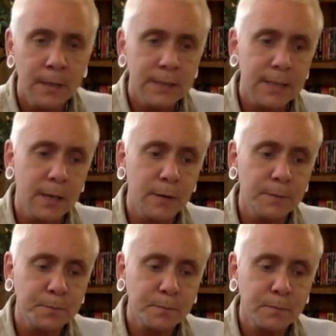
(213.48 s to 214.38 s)

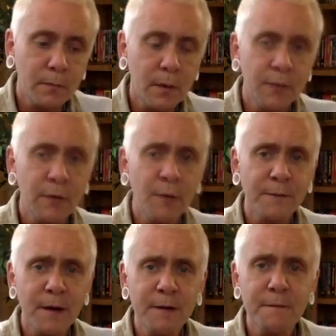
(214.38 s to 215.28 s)
So there are
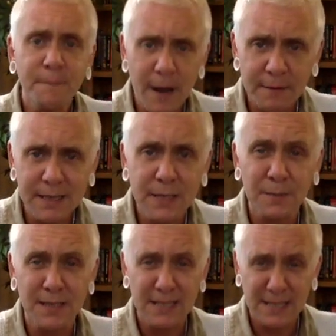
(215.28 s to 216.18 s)
very, very
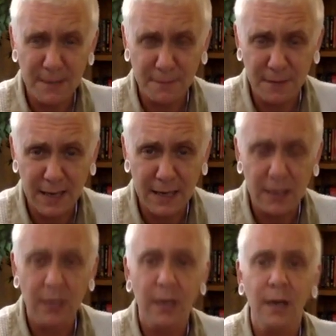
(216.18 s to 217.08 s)
specific